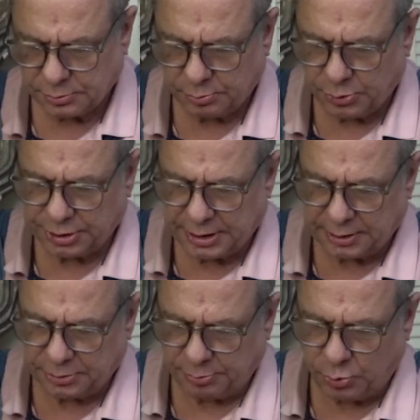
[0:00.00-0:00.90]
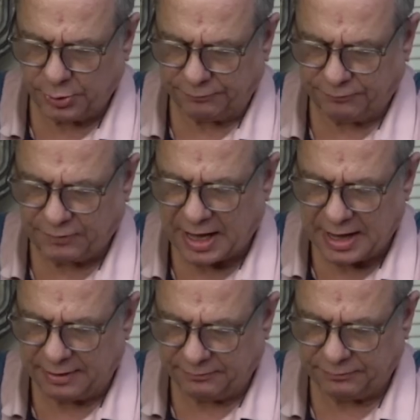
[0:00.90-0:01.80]
Bring that up to
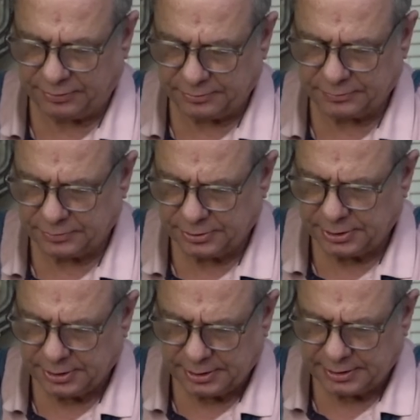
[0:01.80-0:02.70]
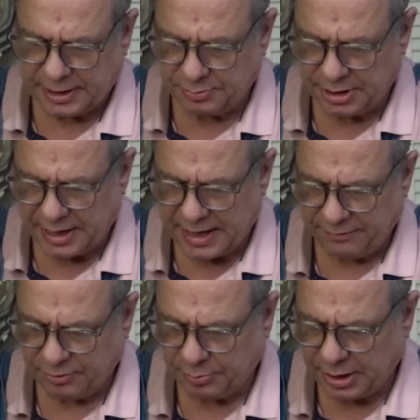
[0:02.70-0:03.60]
0.5. That'd be
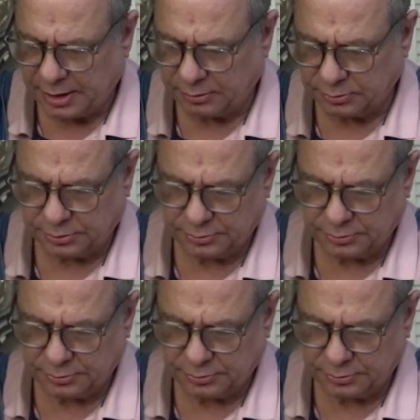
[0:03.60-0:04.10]
half a pound.